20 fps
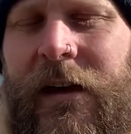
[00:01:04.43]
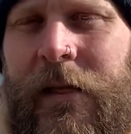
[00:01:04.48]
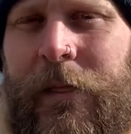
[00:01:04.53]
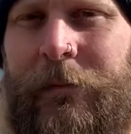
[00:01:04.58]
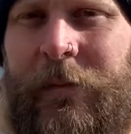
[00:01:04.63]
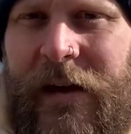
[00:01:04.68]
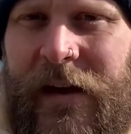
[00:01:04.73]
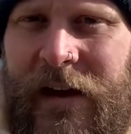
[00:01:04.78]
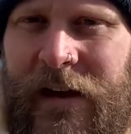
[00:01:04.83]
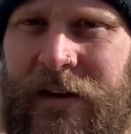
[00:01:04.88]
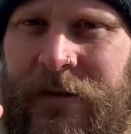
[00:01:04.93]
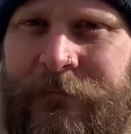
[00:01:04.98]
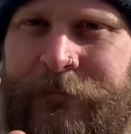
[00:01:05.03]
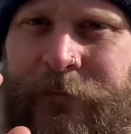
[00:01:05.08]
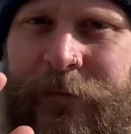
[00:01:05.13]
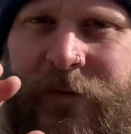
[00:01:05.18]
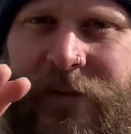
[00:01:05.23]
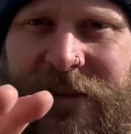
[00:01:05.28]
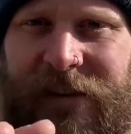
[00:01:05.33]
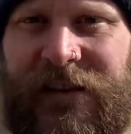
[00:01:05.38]
But in
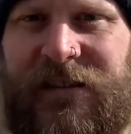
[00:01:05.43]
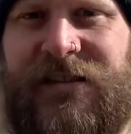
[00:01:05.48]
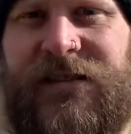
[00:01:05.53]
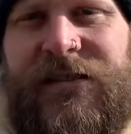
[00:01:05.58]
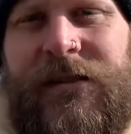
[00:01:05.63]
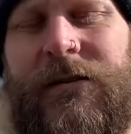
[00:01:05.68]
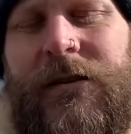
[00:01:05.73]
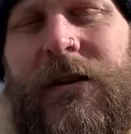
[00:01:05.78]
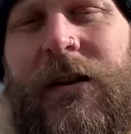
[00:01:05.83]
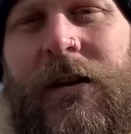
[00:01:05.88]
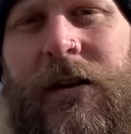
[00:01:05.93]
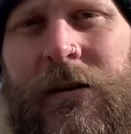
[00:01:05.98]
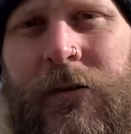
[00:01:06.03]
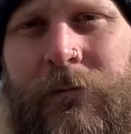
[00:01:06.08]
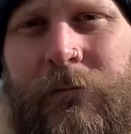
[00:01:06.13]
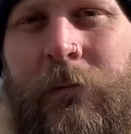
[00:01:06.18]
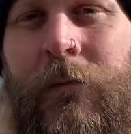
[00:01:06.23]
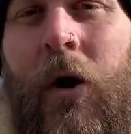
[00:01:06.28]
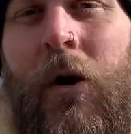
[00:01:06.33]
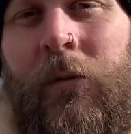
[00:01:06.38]
this
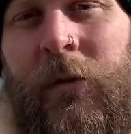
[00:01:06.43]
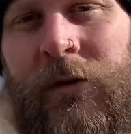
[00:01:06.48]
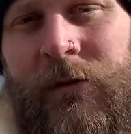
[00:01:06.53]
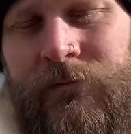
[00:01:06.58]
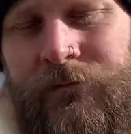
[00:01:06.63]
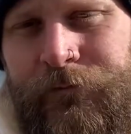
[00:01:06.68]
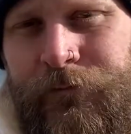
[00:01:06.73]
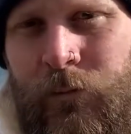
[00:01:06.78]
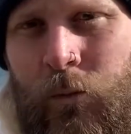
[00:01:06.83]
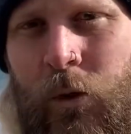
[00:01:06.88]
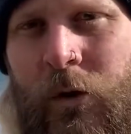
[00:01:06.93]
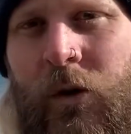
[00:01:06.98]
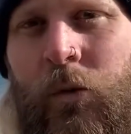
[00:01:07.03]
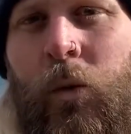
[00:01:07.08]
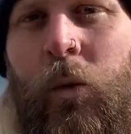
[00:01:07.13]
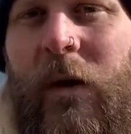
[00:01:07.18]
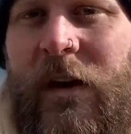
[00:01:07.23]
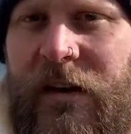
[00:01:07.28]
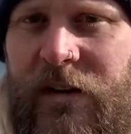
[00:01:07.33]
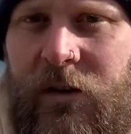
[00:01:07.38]
moment, what do
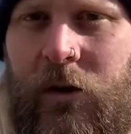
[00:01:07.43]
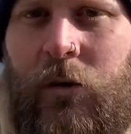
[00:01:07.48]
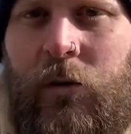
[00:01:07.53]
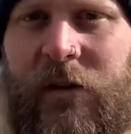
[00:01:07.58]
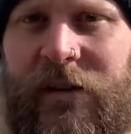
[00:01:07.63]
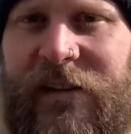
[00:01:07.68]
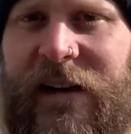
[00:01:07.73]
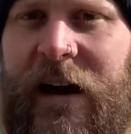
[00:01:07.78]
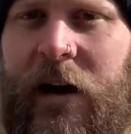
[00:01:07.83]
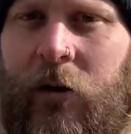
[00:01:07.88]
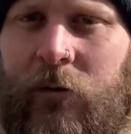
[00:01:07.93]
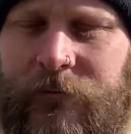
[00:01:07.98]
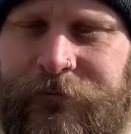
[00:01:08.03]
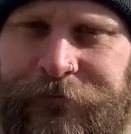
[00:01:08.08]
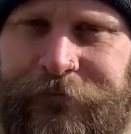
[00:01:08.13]
we do with doubt?